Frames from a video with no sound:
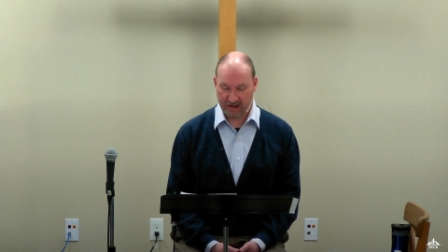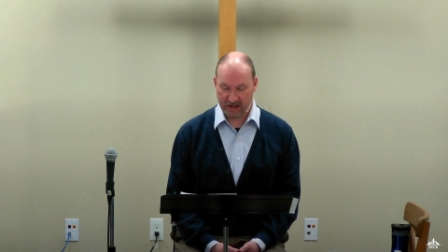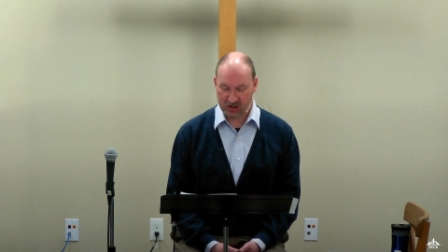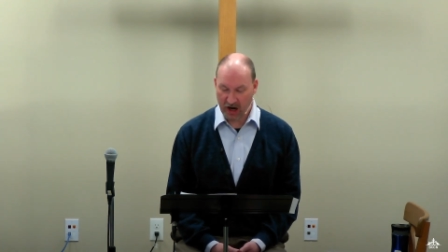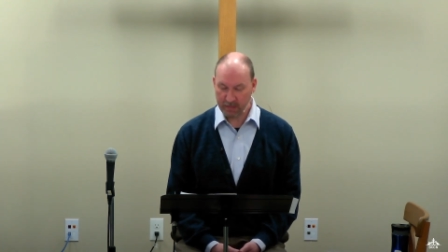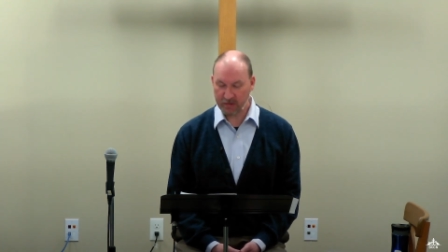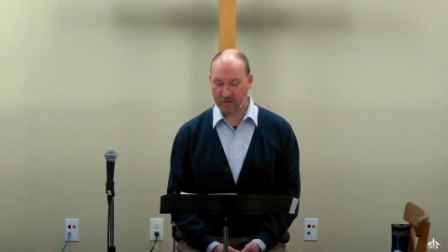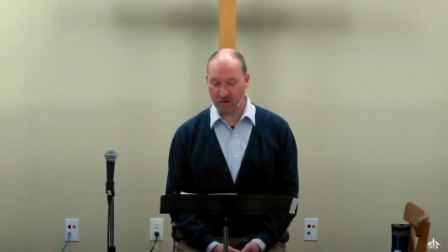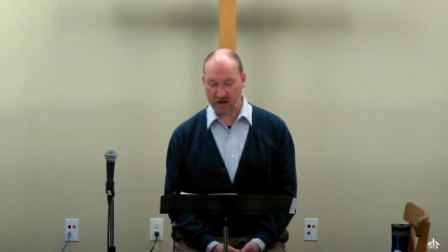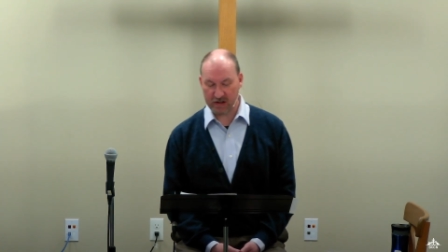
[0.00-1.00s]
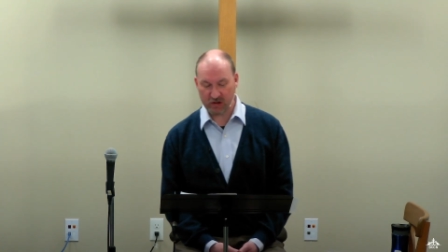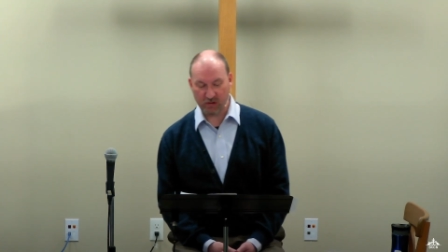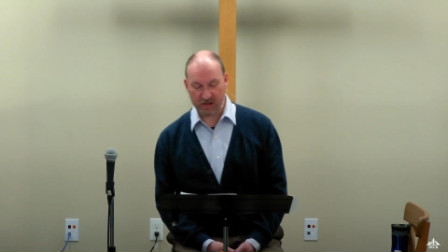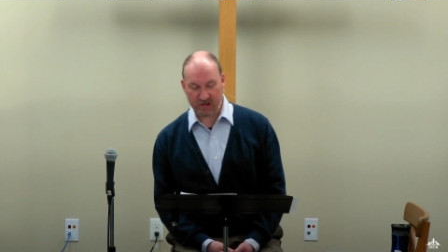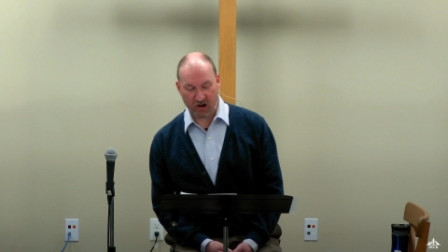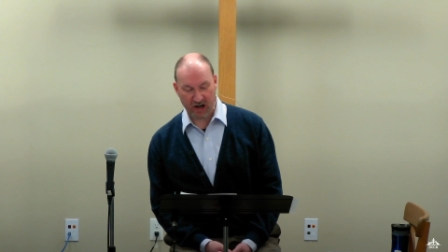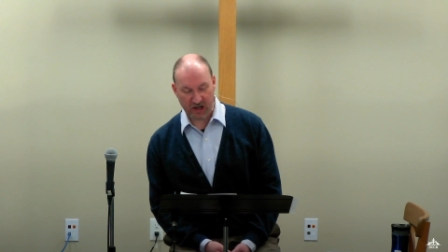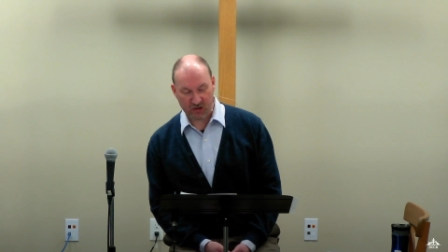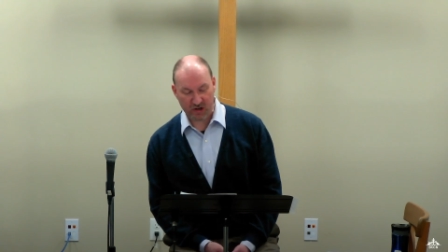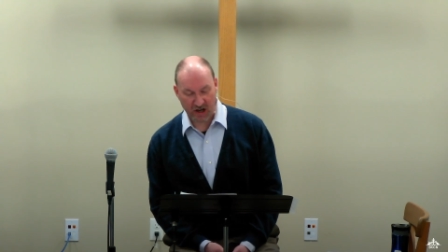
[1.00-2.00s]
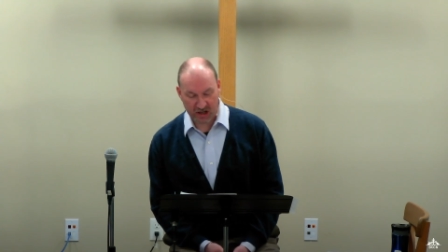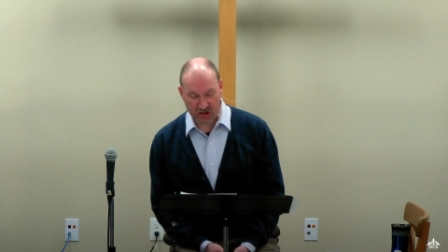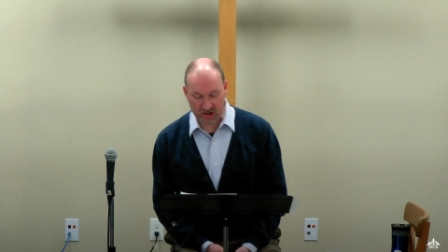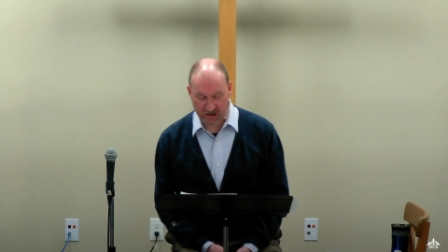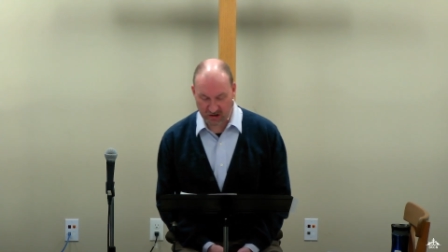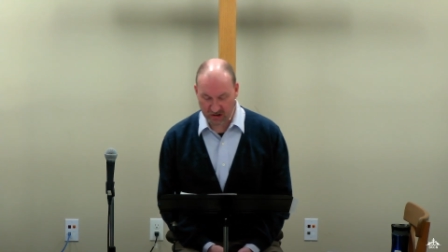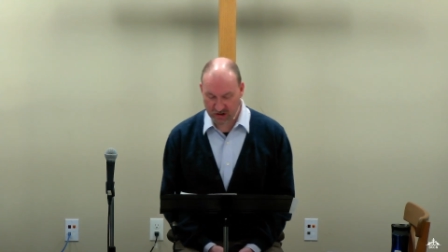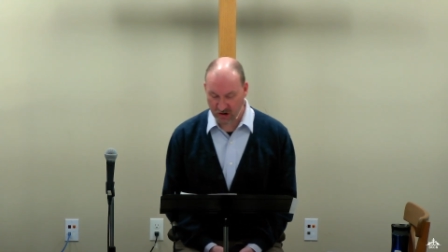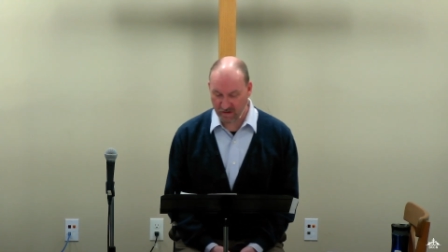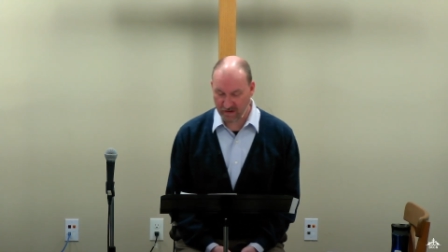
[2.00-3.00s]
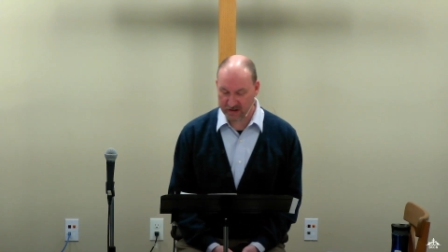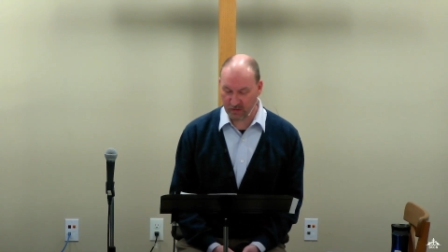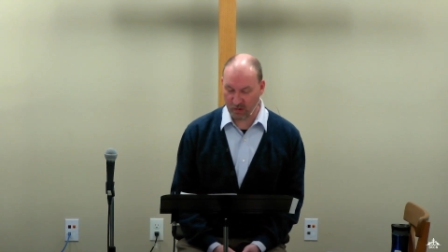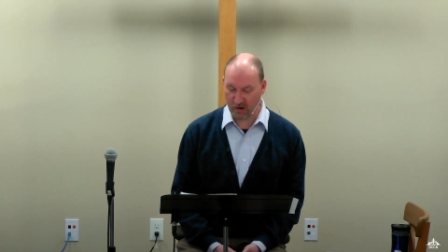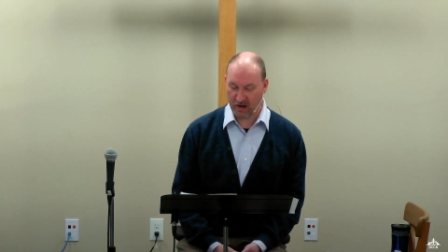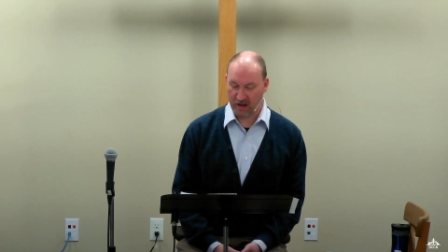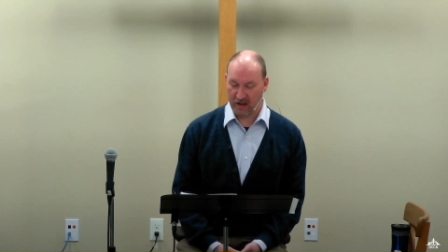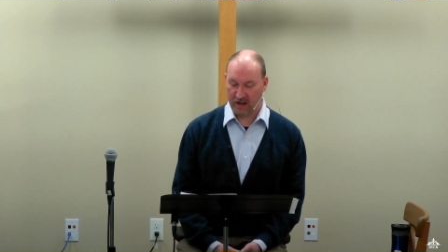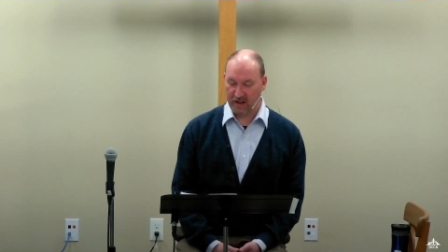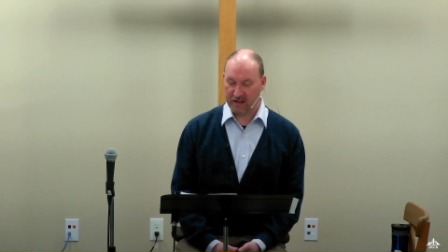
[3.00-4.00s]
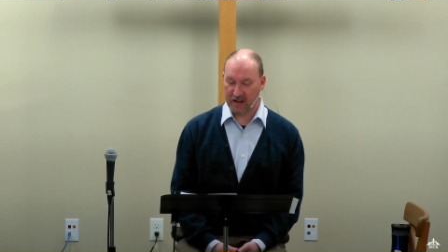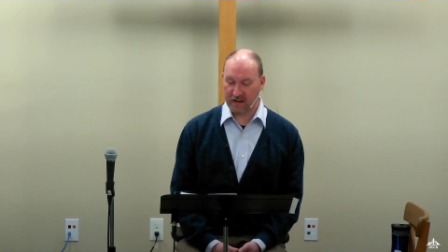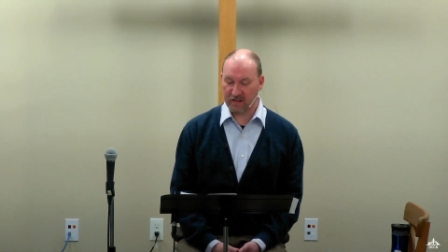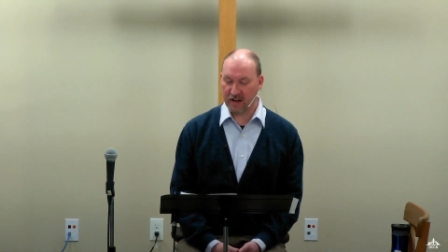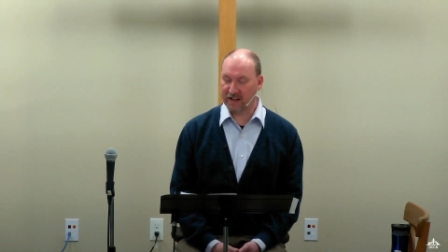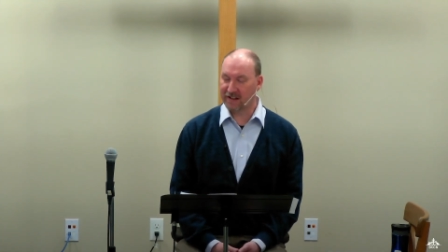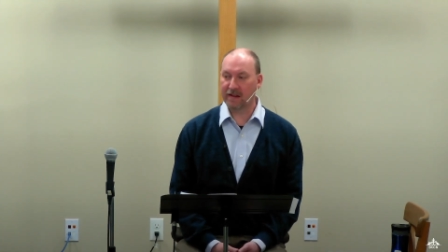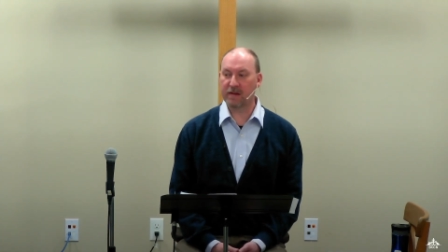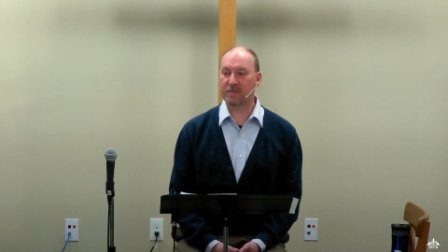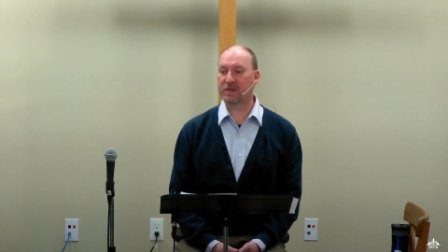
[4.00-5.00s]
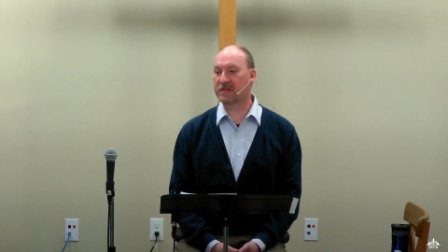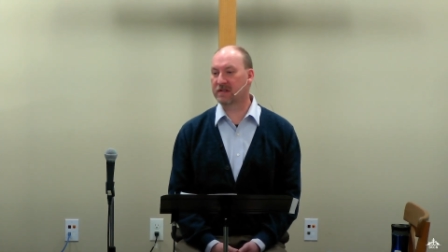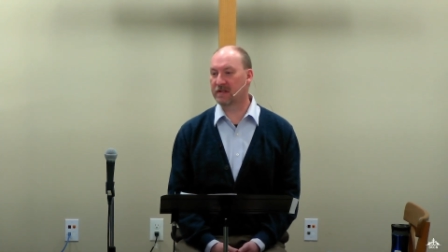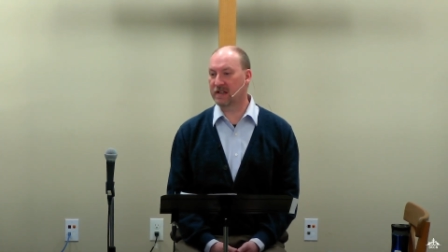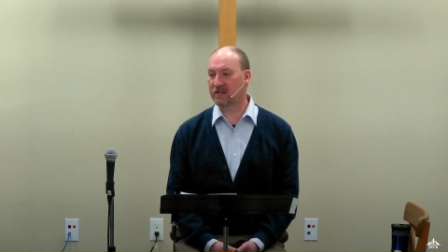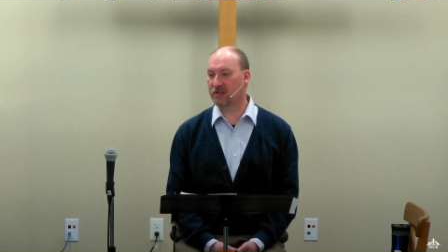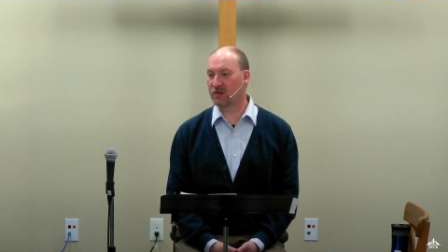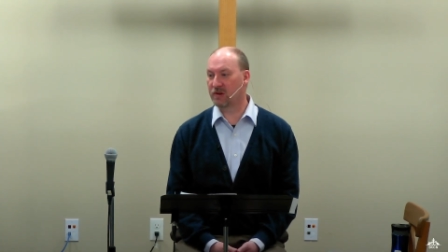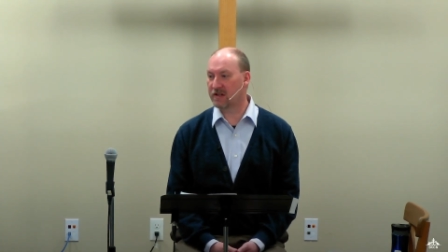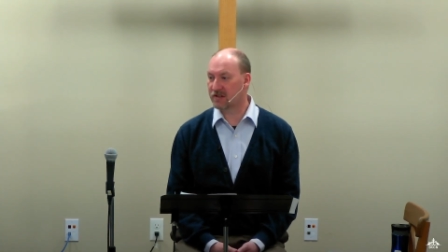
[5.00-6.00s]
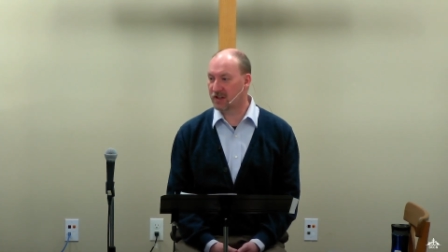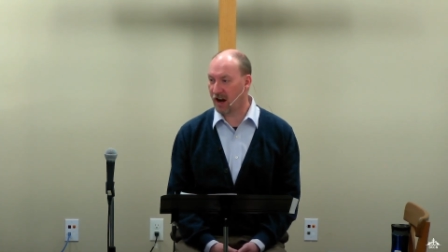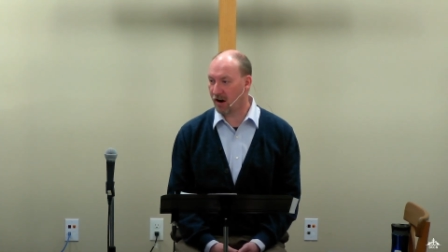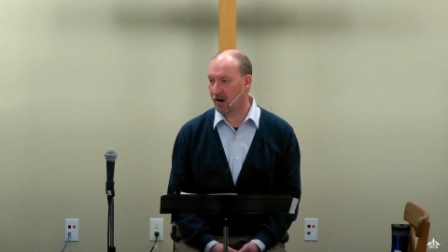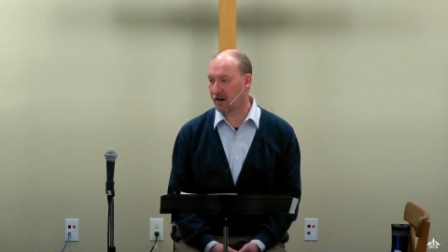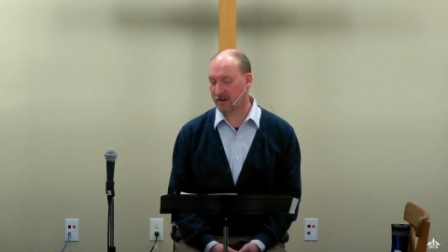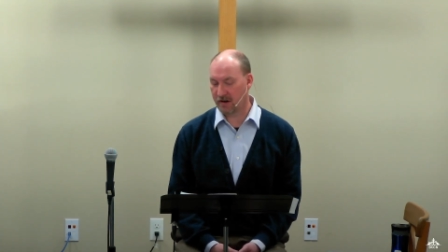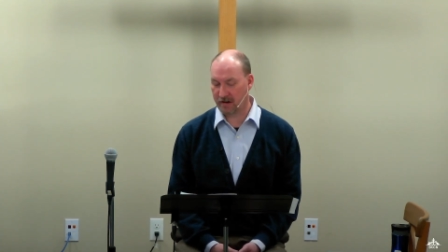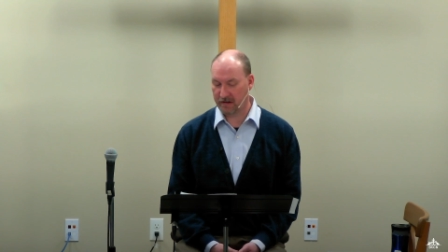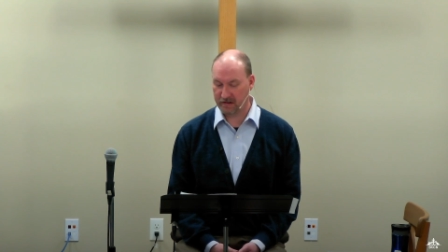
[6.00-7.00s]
Chapter 42 is our introduction to the servant, and we're given a glimpse into his character.